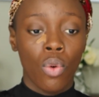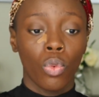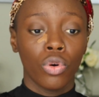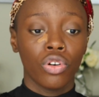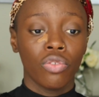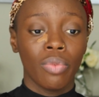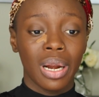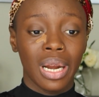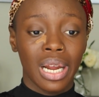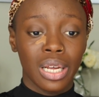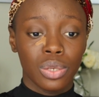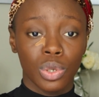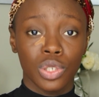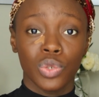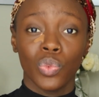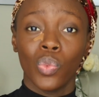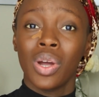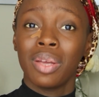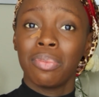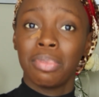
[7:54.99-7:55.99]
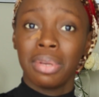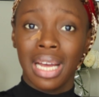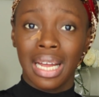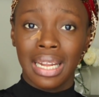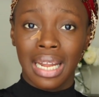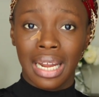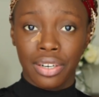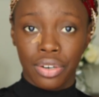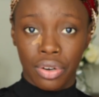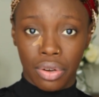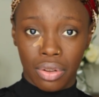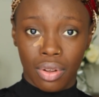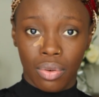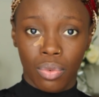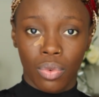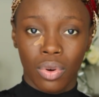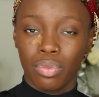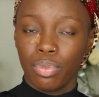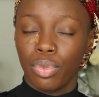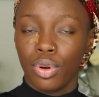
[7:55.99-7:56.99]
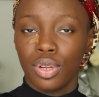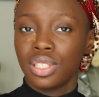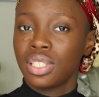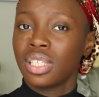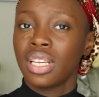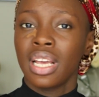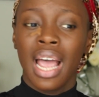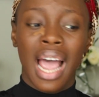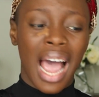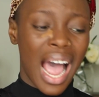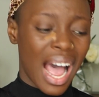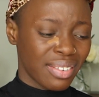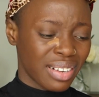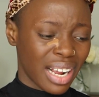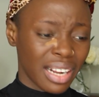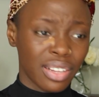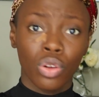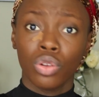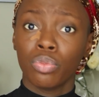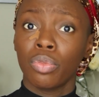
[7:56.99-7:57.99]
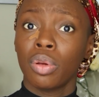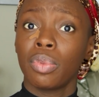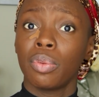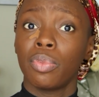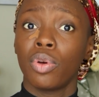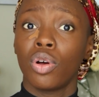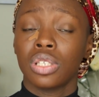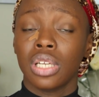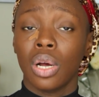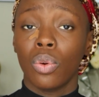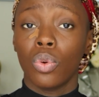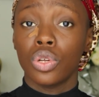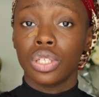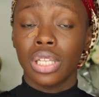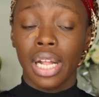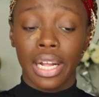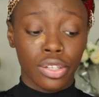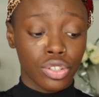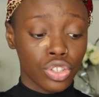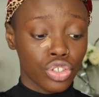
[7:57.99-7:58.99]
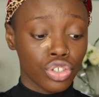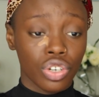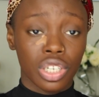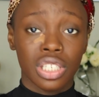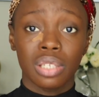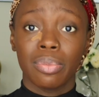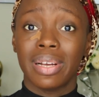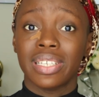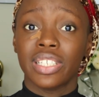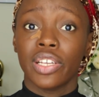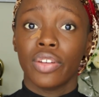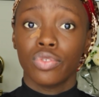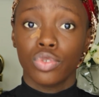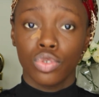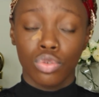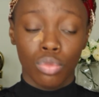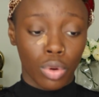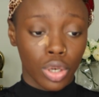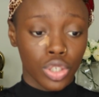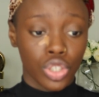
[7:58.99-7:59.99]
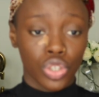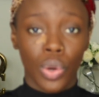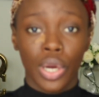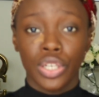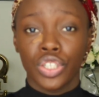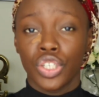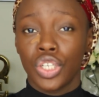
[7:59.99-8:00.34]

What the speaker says: One of my legs was way bigger than the other one, but I thought maybe because I was like stressing myself too much. So I